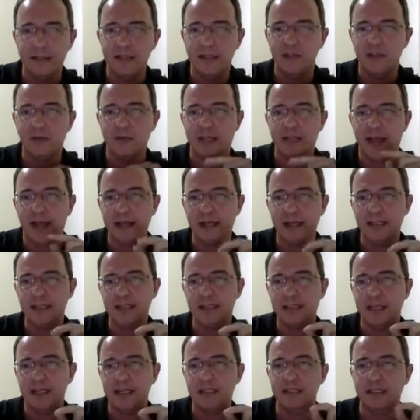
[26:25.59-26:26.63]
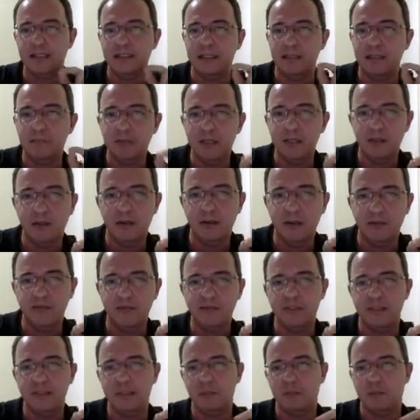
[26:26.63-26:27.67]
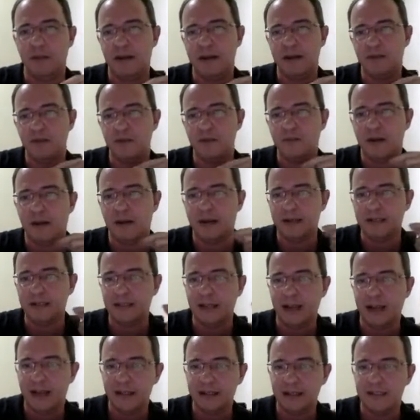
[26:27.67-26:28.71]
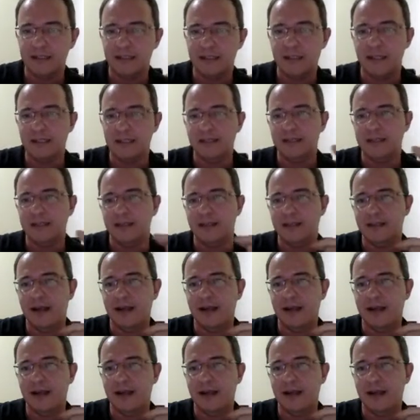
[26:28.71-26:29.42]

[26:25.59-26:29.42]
So the eigenstates in the middle of the spectrum are the eigenstates that